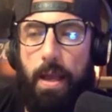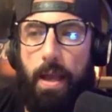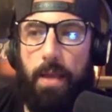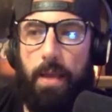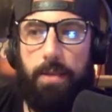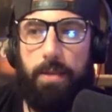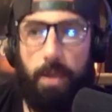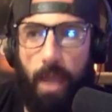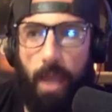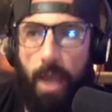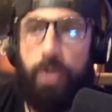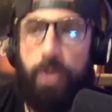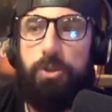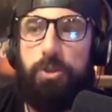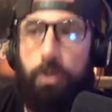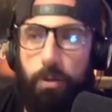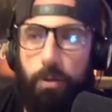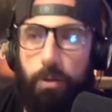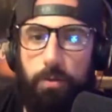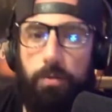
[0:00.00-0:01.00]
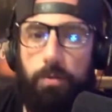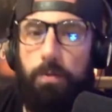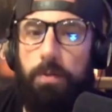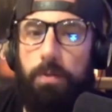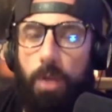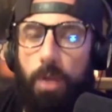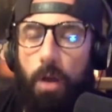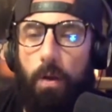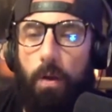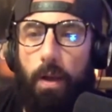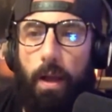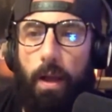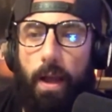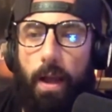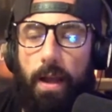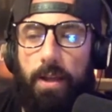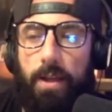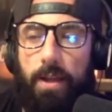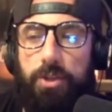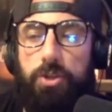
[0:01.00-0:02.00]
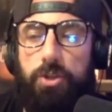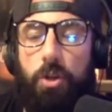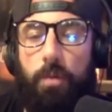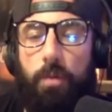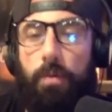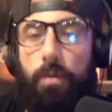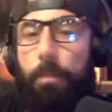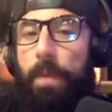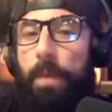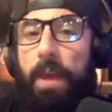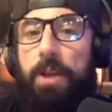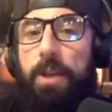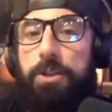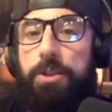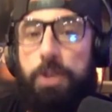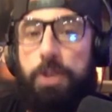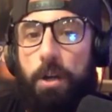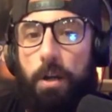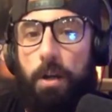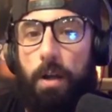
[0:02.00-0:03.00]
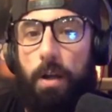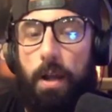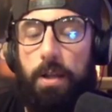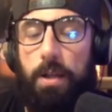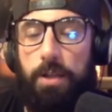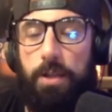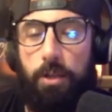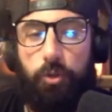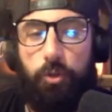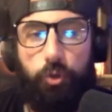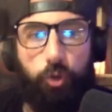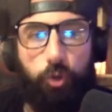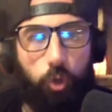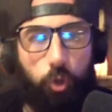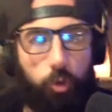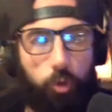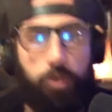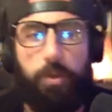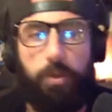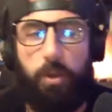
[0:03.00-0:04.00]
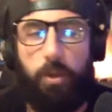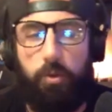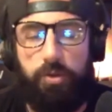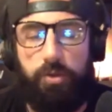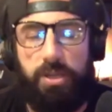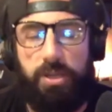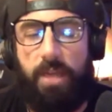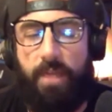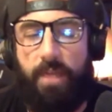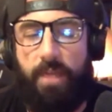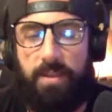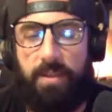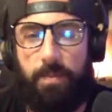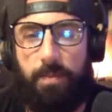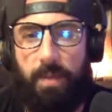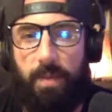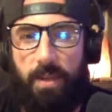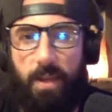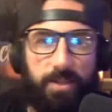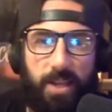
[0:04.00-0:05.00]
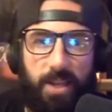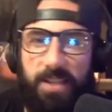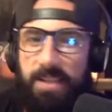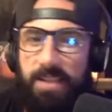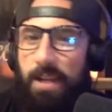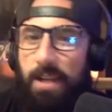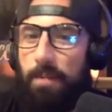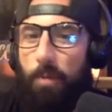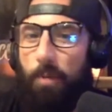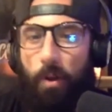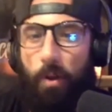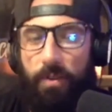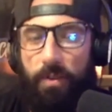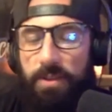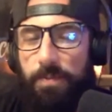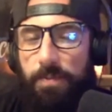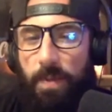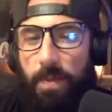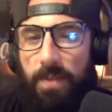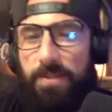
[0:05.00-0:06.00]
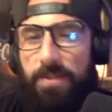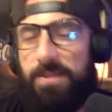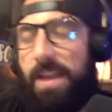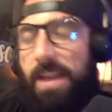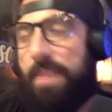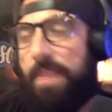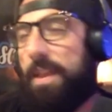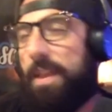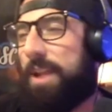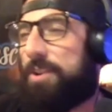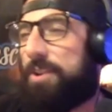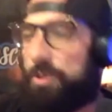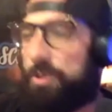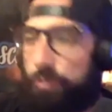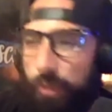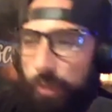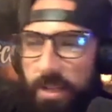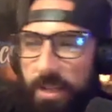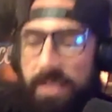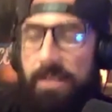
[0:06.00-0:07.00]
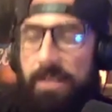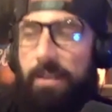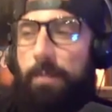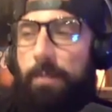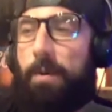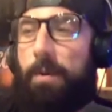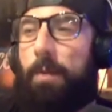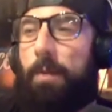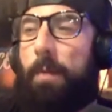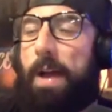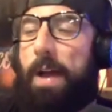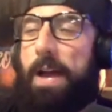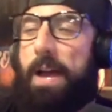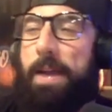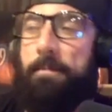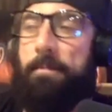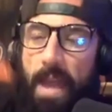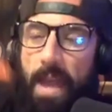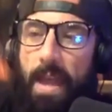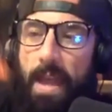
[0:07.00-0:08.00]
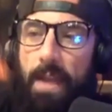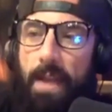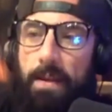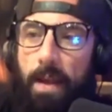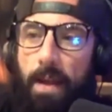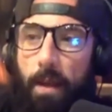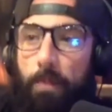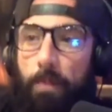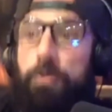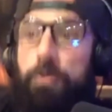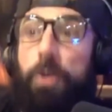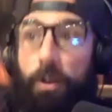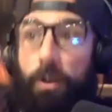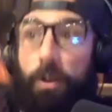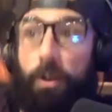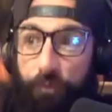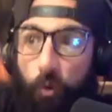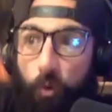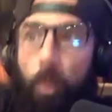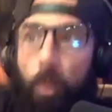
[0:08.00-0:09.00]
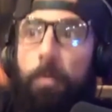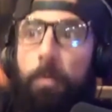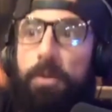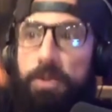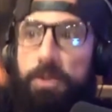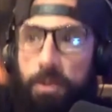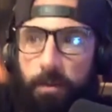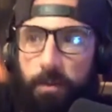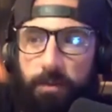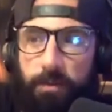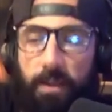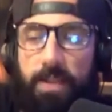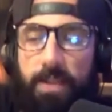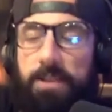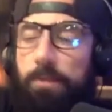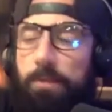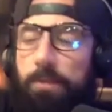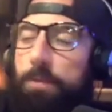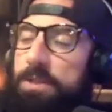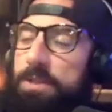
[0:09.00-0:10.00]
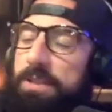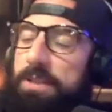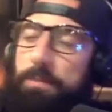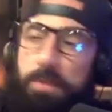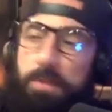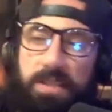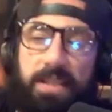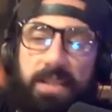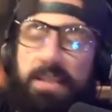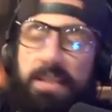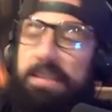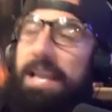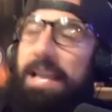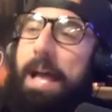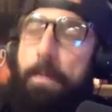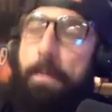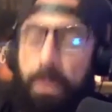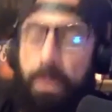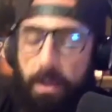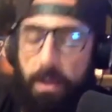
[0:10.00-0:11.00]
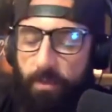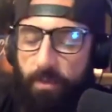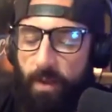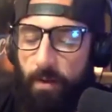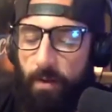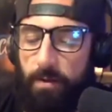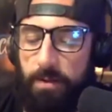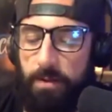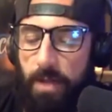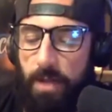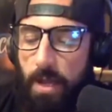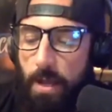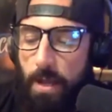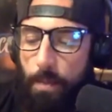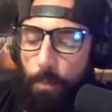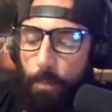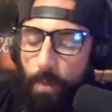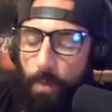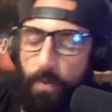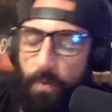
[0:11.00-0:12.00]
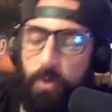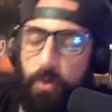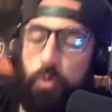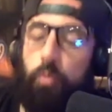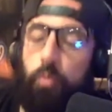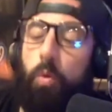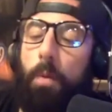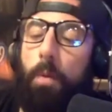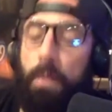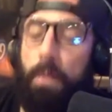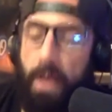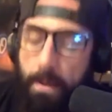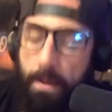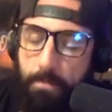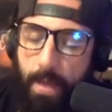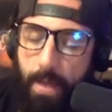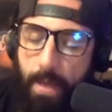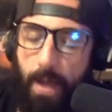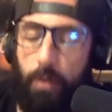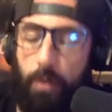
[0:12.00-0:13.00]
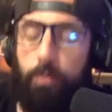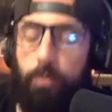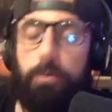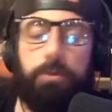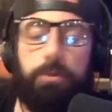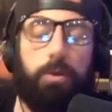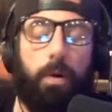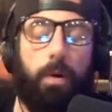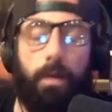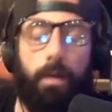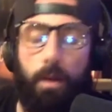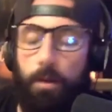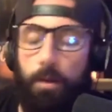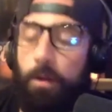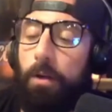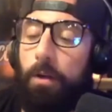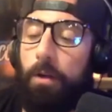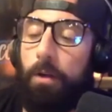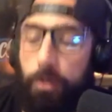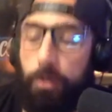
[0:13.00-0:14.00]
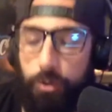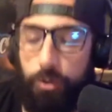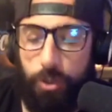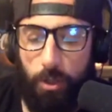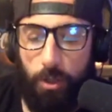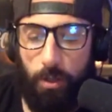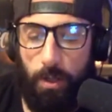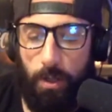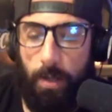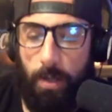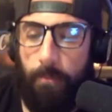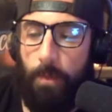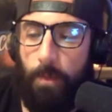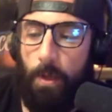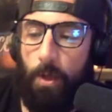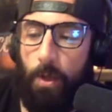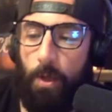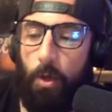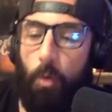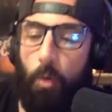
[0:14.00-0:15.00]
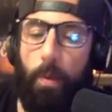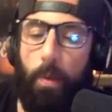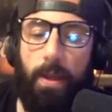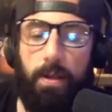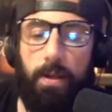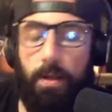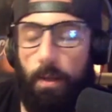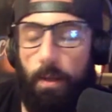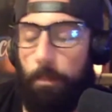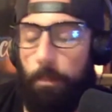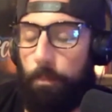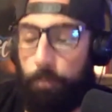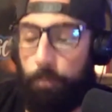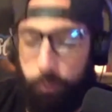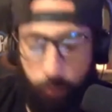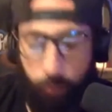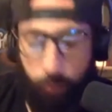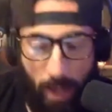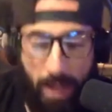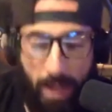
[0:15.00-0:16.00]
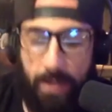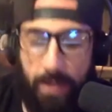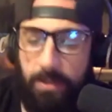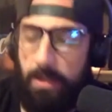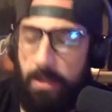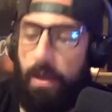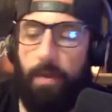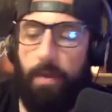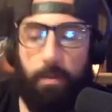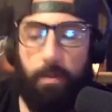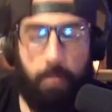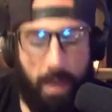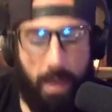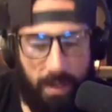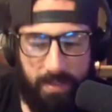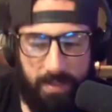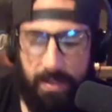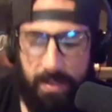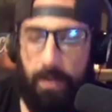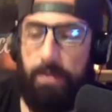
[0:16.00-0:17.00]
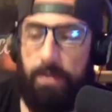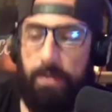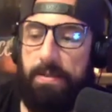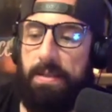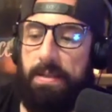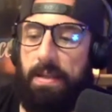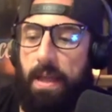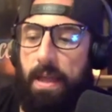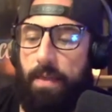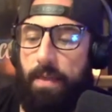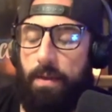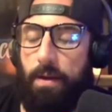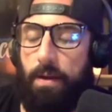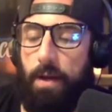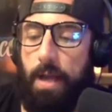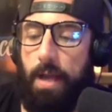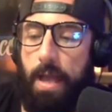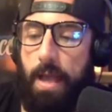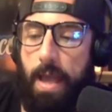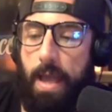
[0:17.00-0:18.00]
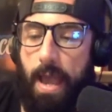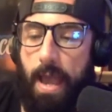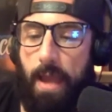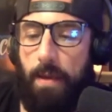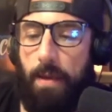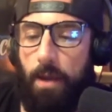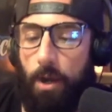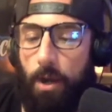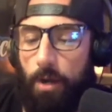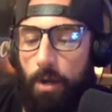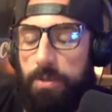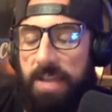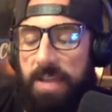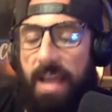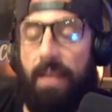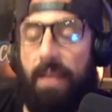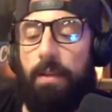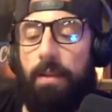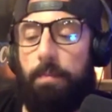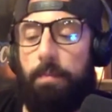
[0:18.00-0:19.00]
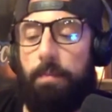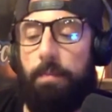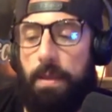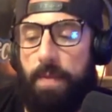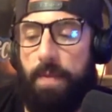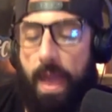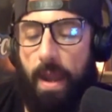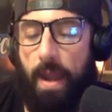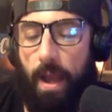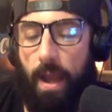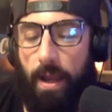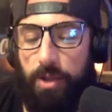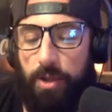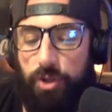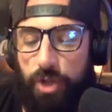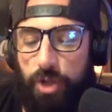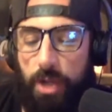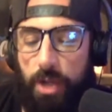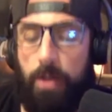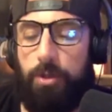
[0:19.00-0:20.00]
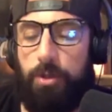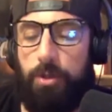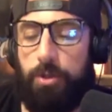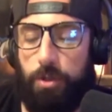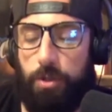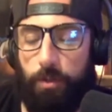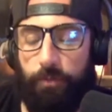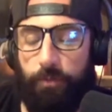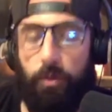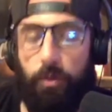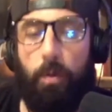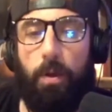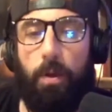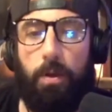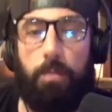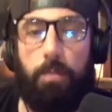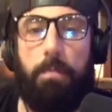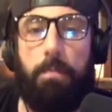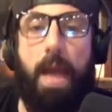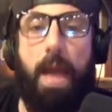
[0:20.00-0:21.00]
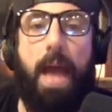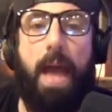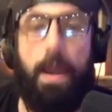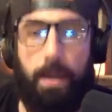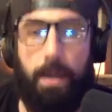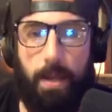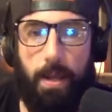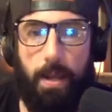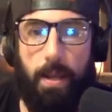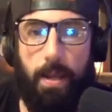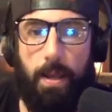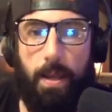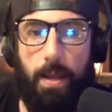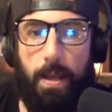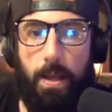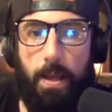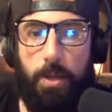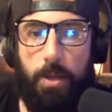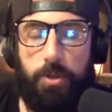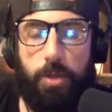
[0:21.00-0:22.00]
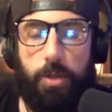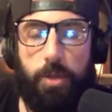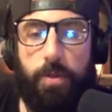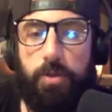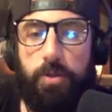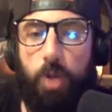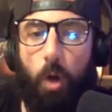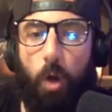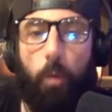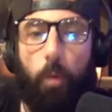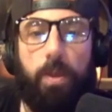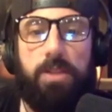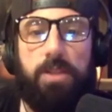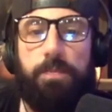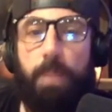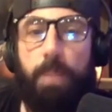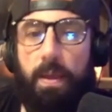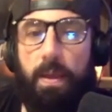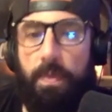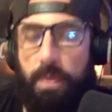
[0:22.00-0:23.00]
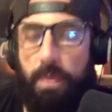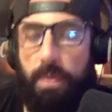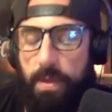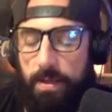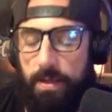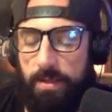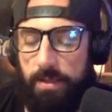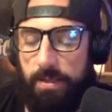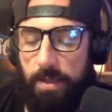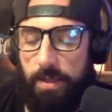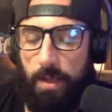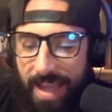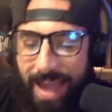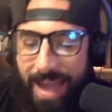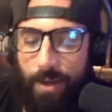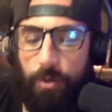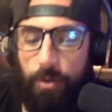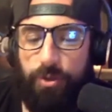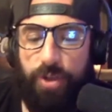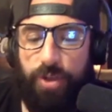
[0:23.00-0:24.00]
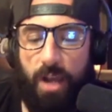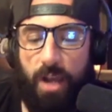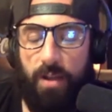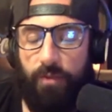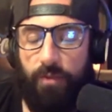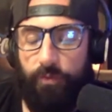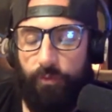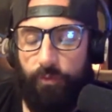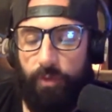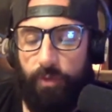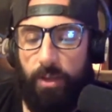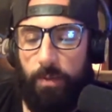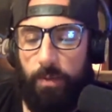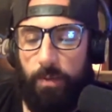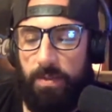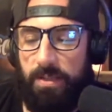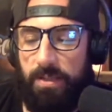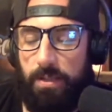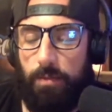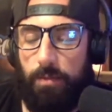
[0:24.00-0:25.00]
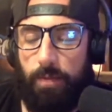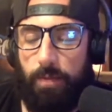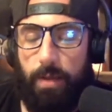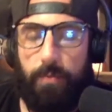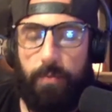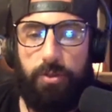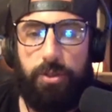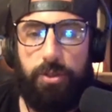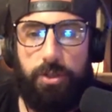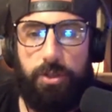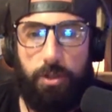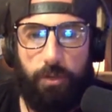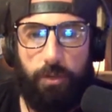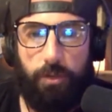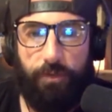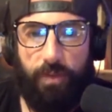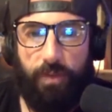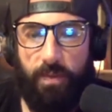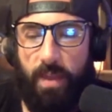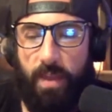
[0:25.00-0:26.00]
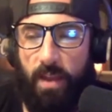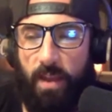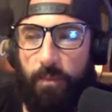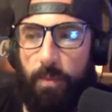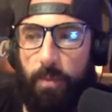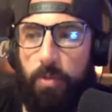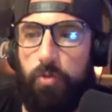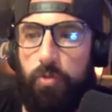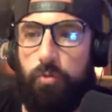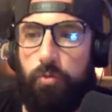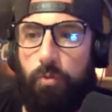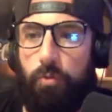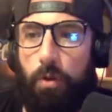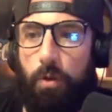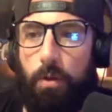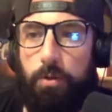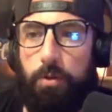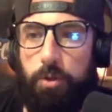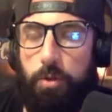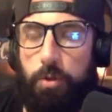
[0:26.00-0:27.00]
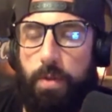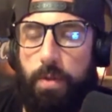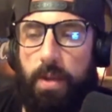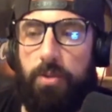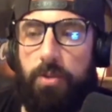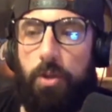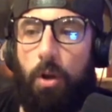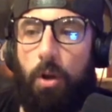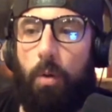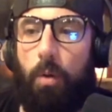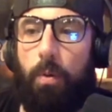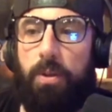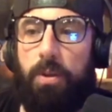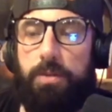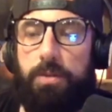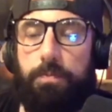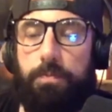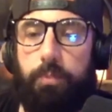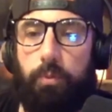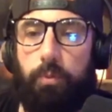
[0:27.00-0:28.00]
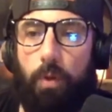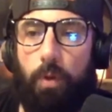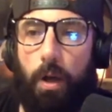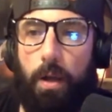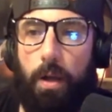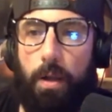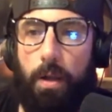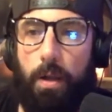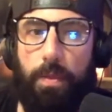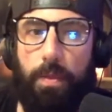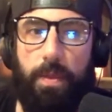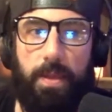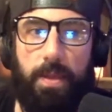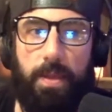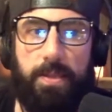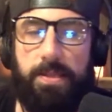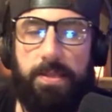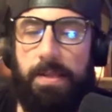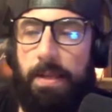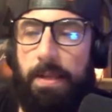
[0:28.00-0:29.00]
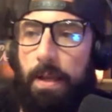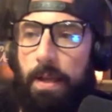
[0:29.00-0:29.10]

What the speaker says: he's like, yeah, I saw you doing yoga. And I show him the picture, and he's like, dude, can you send that to me? So I send him all these pictures. And then I just recently went away and I took a formal surf lesson, which was a calamity of errors. But this woman I met who was going on her journey who we ended up praying together, meditating together, and her telling me that I changed her view on humanity. So there's always been this energetic frequency around surfing that I've been drawn to, that it's always brought this